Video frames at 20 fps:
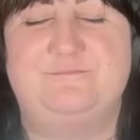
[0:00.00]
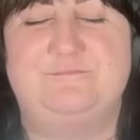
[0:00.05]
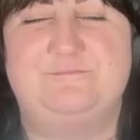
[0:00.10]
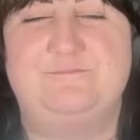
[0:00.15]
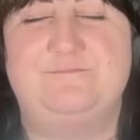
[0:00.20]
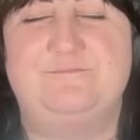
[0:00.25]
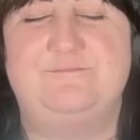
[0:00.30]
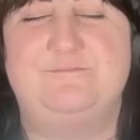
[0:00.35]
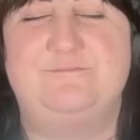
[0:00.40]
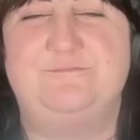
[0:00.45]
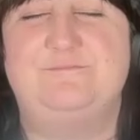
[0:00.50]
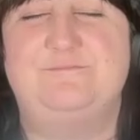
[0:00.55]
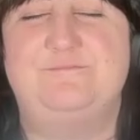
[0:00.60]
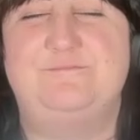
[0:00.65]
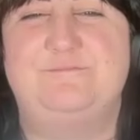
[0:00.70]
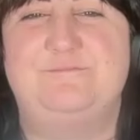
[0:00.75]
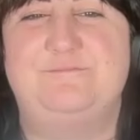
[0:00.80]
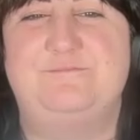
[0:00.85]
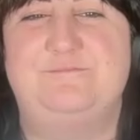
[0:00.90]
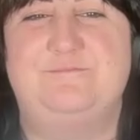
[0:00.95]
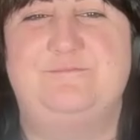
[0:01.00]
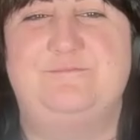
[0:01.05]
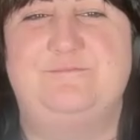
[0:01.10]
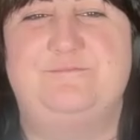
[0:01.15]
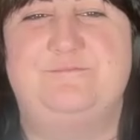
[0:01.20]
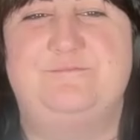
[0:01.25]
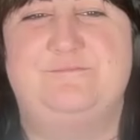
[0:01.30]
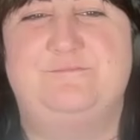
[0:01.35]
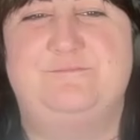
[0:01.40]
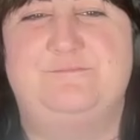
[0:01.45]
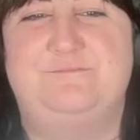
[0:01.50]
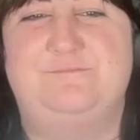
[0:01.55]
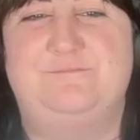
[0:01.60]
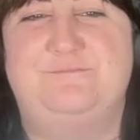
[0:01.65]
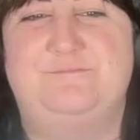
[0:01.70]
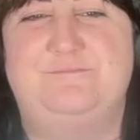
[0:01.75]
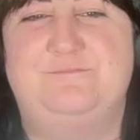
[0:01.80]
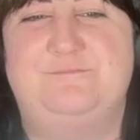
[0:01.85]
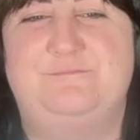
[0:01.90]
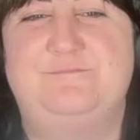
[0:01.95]

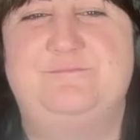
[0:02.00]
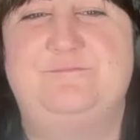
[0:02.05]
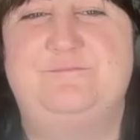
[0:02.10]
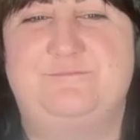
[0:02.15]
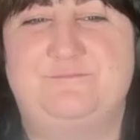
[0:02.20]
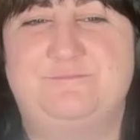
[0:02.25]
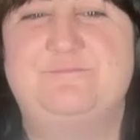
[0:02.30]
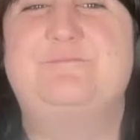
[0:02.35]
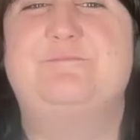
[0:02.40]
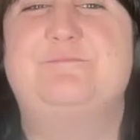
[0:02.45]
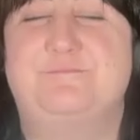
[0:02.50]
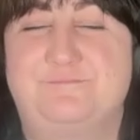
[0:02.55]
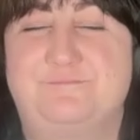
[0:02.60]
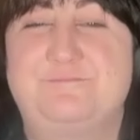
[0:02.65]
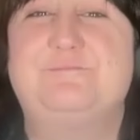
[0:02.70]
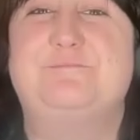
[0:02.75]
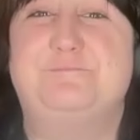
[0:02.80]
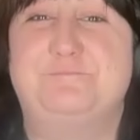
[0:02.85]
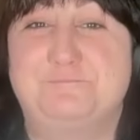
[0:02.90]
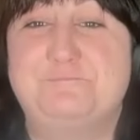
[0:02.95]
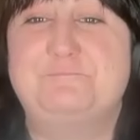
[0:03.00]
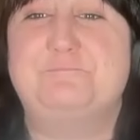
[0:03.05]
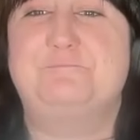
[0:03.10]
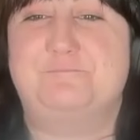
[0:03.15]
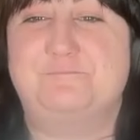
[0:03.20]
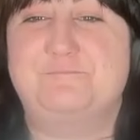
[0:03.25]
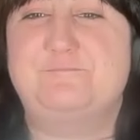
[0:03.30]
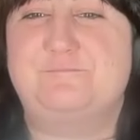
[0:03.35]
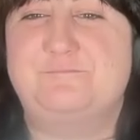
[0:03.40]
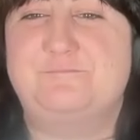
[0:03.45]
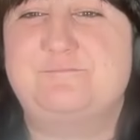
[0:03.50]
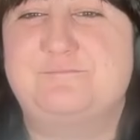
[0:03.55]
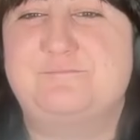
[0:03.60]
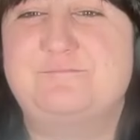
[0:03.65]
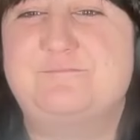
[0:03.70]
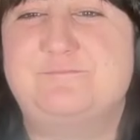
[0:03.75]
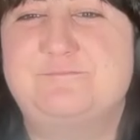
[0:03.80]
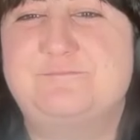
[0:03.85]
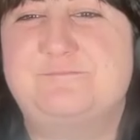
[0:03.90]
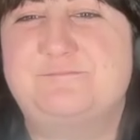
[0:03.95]

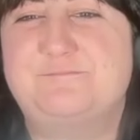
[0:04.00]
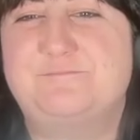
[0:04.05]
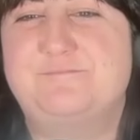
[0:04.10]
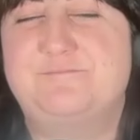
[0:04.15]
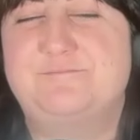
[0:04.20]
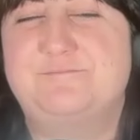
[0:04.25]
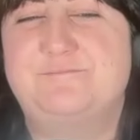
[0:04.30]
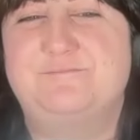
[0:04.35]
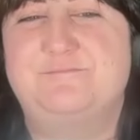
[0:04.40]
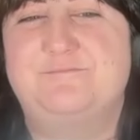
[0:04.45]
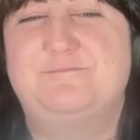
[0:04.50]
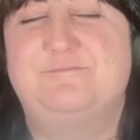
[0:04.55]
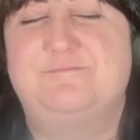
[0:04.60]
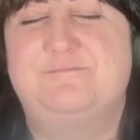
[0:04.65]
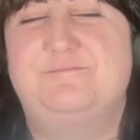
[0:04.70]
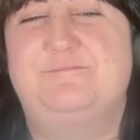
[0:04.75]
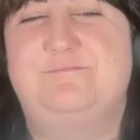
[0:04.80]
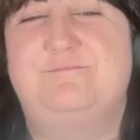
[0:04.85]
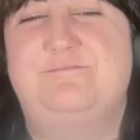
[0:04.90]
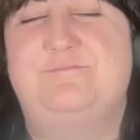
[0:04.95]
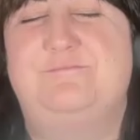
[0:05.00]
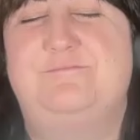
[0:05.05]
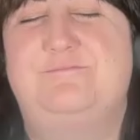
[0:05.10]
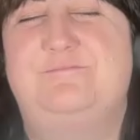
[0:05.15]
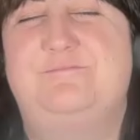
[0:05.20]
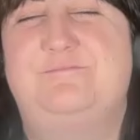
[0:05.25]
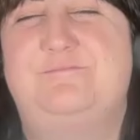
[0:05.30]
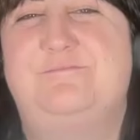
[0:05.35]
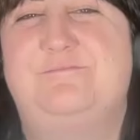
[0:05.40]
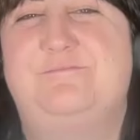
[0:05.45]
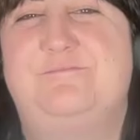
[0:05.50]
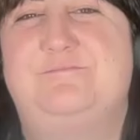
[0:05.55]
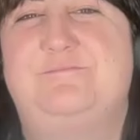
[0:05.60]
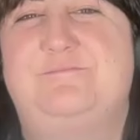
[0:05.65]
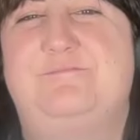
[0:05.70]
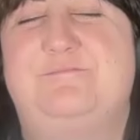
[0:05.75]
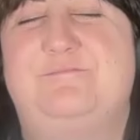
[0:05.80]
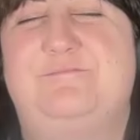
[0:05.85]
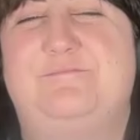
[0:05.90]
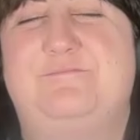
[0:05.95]

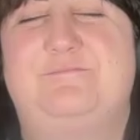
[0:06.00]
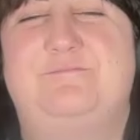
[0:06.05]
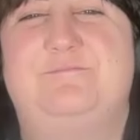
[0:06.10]
This person isn't speaking.